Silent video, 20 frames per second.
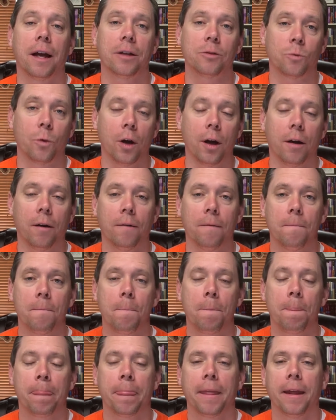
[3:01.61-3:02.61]
as well.
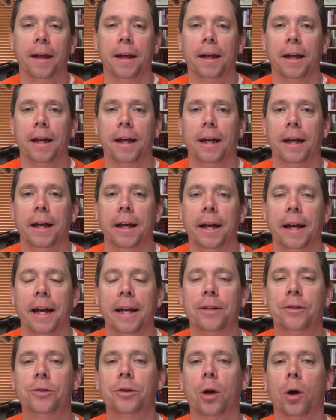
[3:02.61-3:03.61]

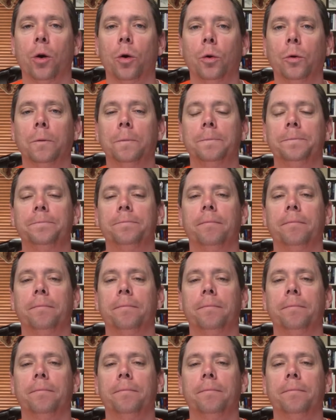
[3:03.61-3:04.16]
And so